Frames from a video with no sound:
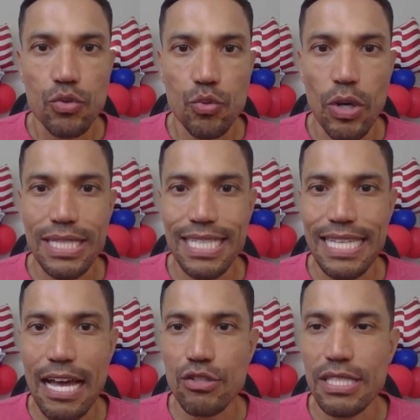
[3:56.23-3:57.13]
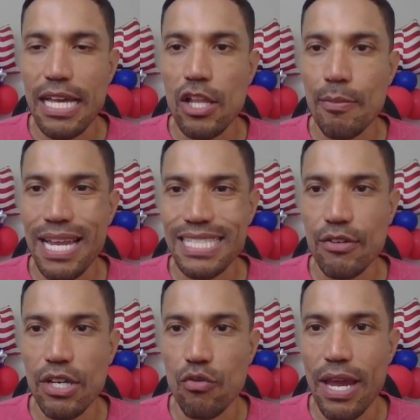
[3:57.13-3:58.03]
$20,000
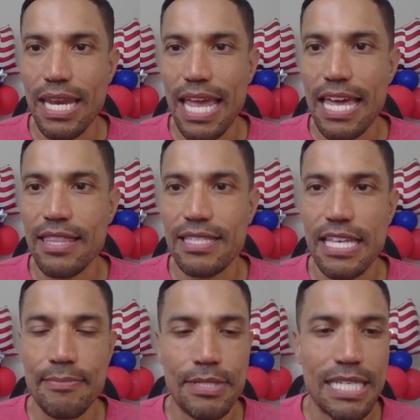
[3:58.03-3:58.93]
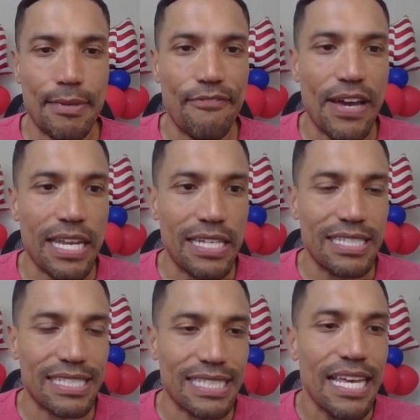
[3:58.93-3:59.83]
monetary grant and the 10
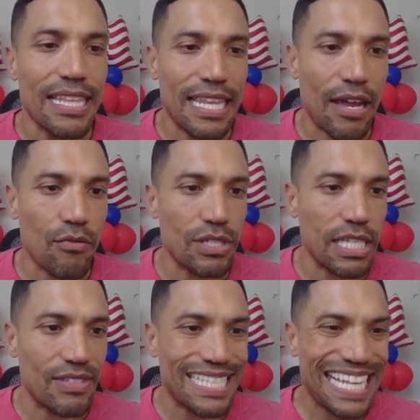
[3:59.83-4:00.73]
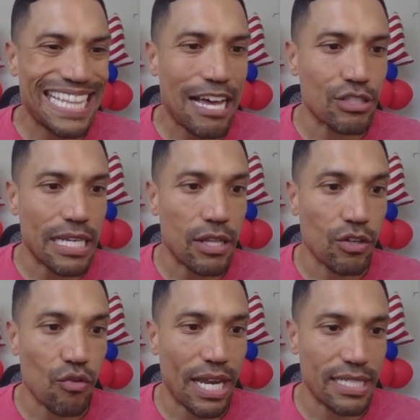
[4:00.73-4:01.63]
semifinalists that receive the $10,000
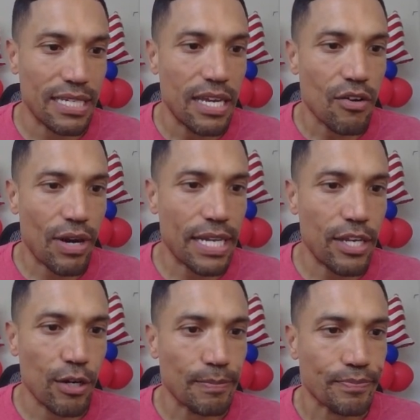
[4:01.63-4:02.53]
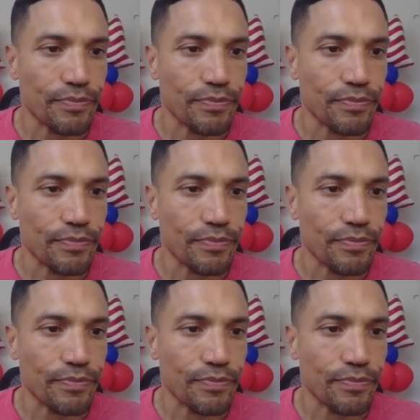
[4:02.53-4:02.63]
grant right here.